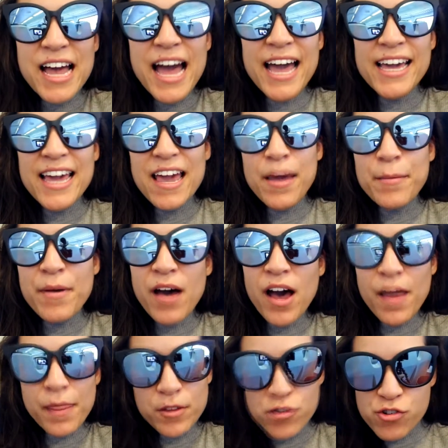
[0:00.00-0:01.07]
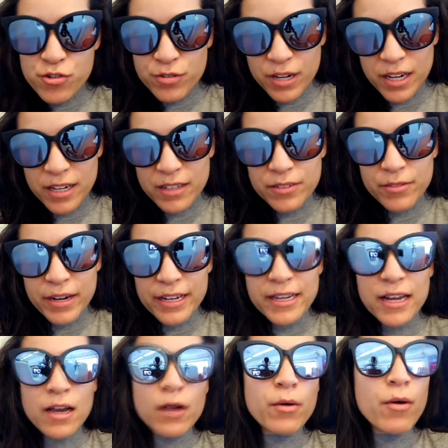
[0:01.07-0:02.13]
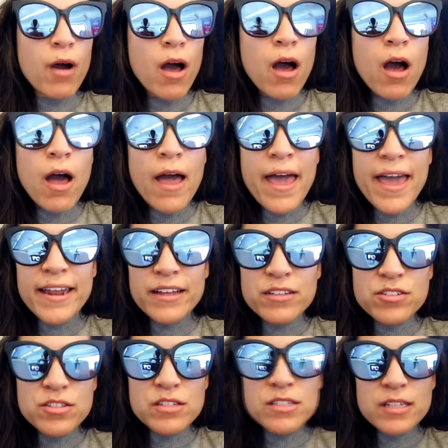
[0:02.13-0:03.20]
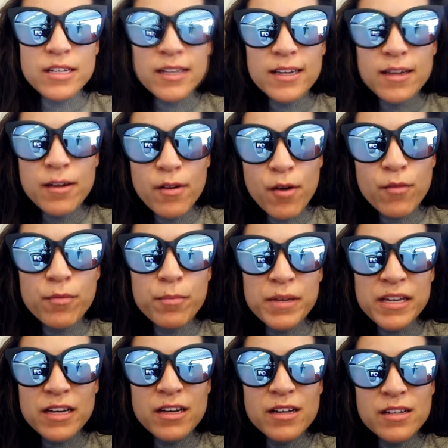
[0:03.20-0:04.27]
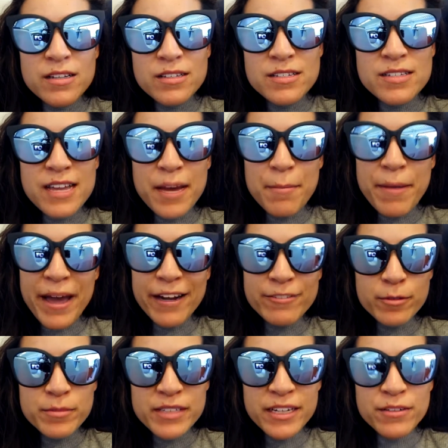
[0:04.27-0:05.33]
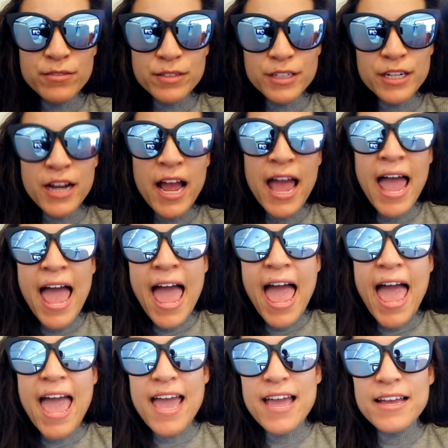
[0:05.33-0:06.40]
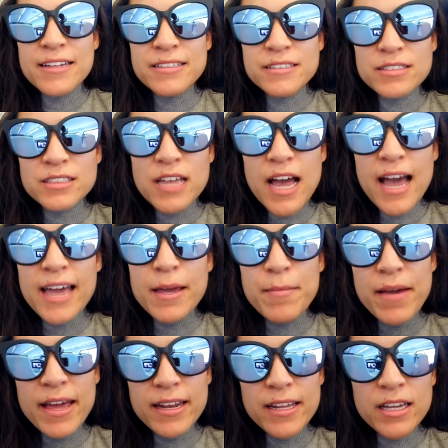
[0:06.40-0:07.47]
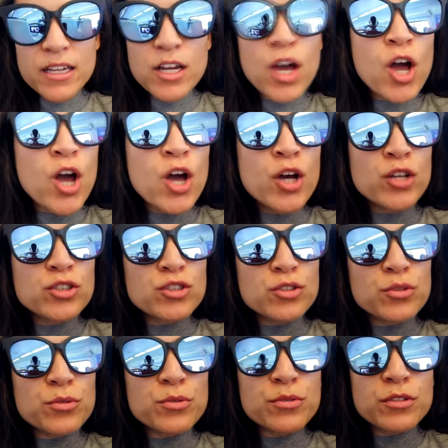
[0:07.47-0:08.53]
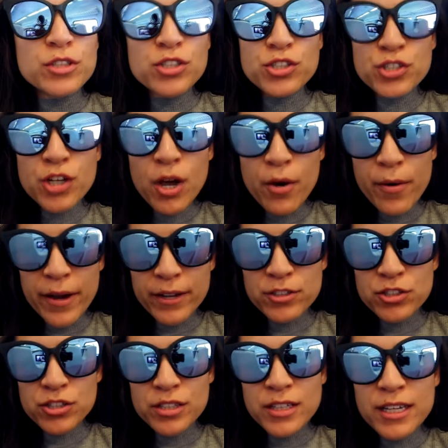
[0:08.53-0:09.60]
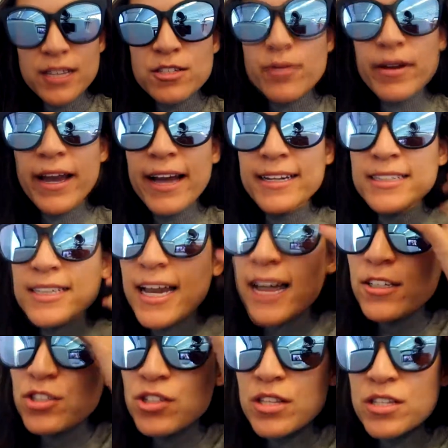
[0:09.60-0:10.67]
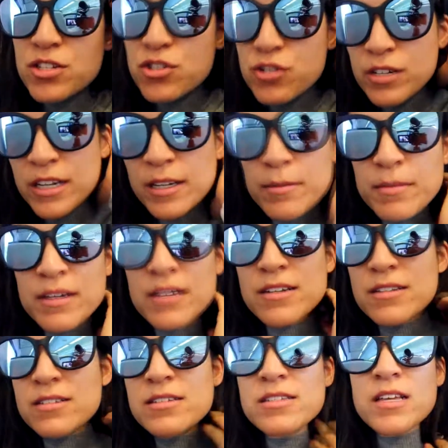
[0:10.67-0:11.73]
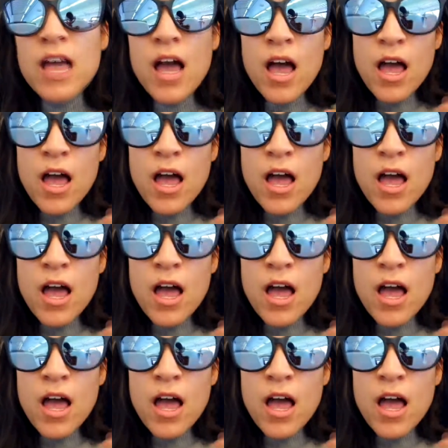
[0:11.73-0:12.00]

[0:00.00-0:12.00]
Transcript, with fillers: I am on the train right now, heading to the city because I'm back from Denver and I'm heading to the show actually. So I had to catch this train because